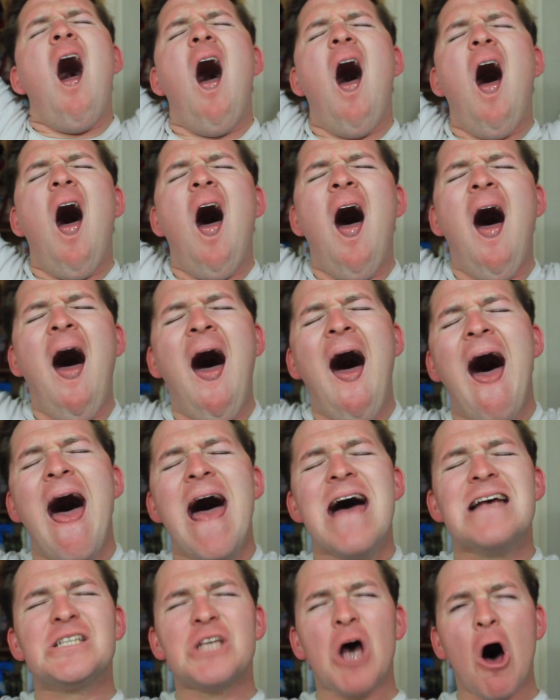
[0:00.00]

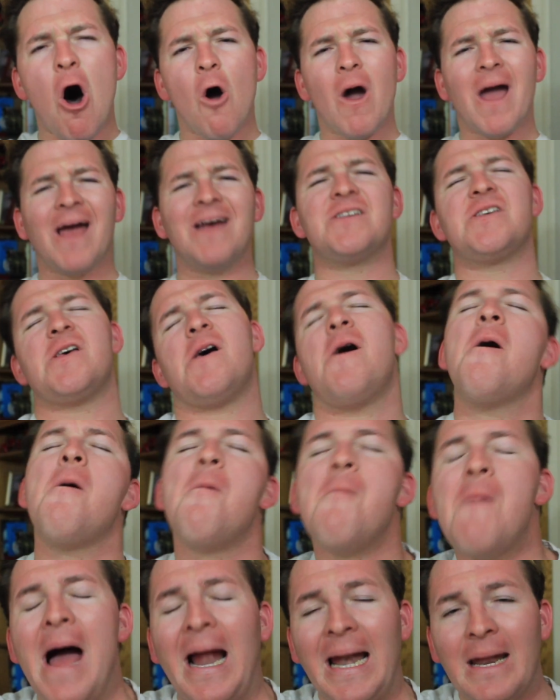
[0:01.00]
as always,
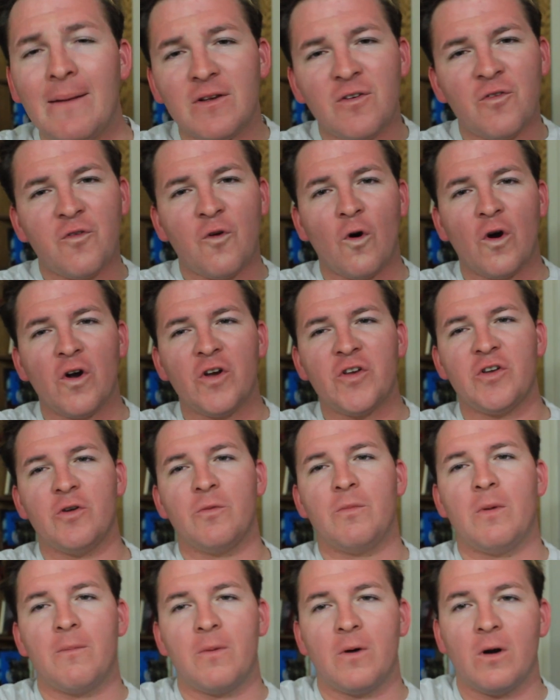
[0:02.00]
my name is Forrest,
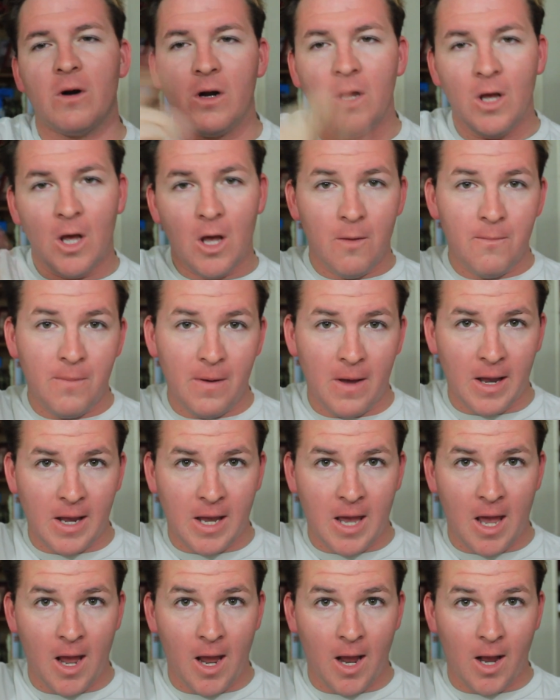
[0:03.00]
and remember,
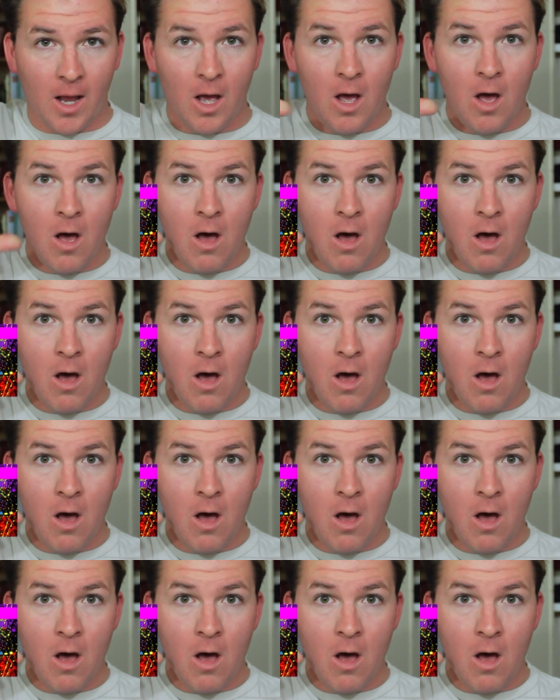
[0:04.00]
pancake.